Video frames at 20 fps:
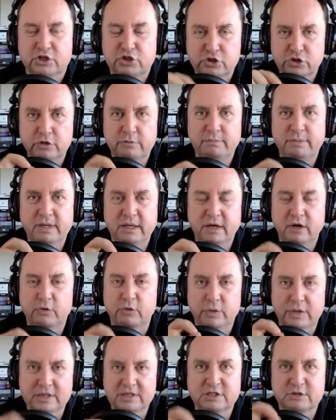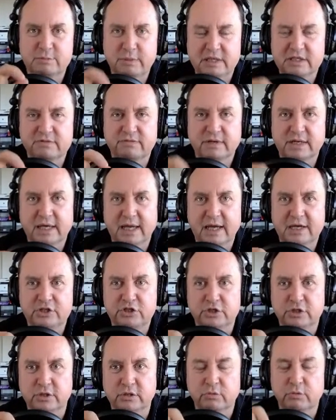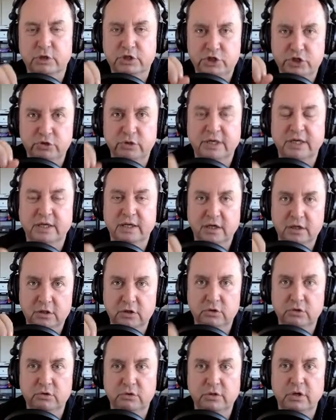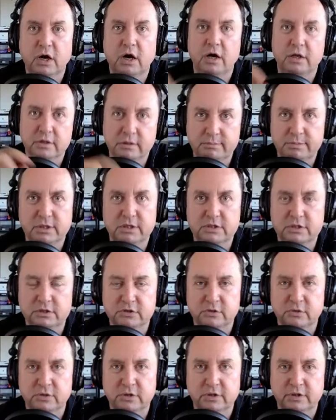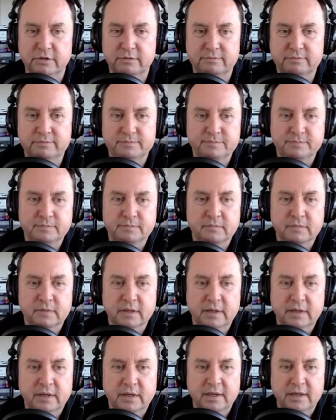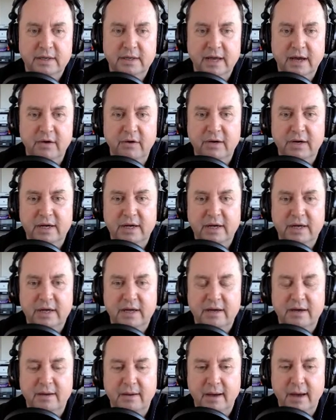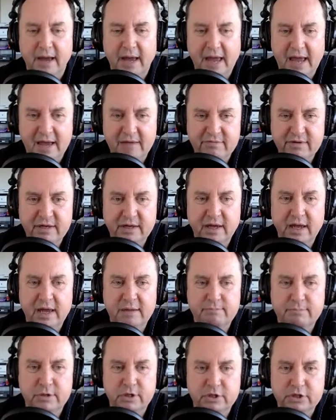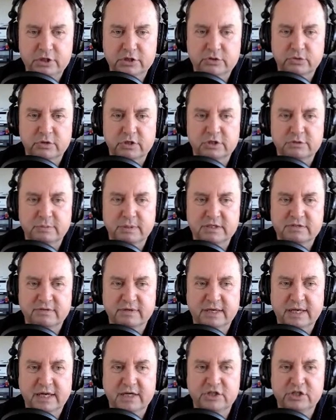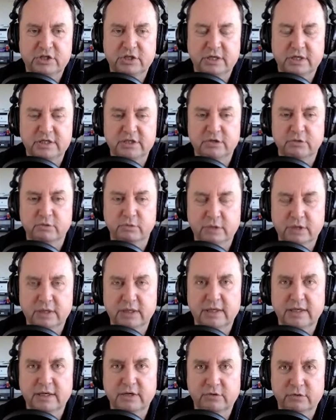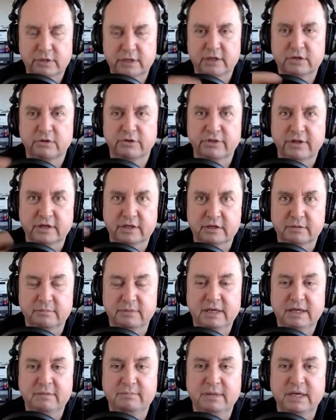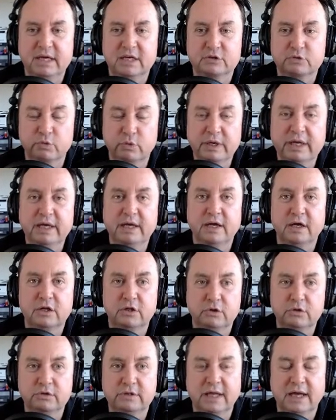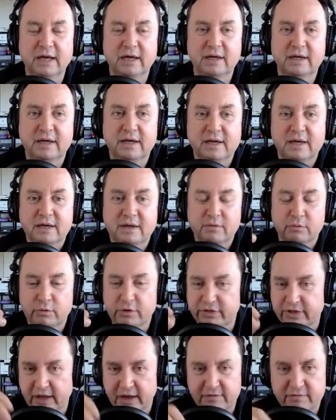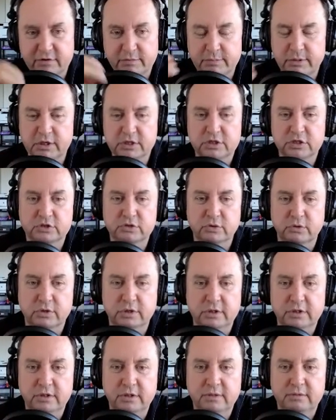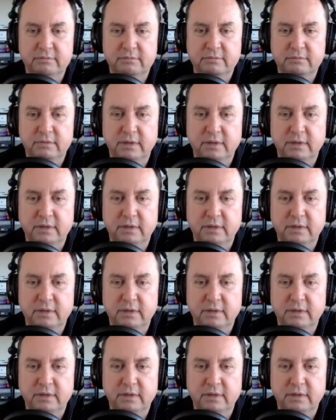should be a written specification which you can include on the purchase order. Now, having a purchase order specification is a really critical thing to me because we include that with every purchase order